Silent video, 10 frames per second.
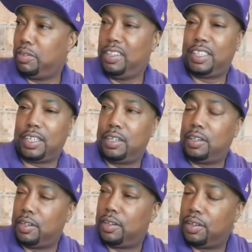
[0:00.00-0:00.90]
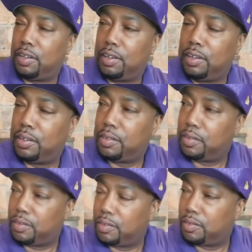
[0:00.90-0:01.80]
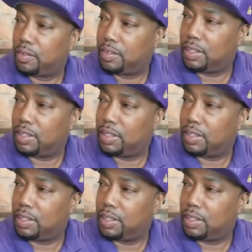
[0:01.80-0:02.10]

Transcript: And one thing I wanted to point out is his durability.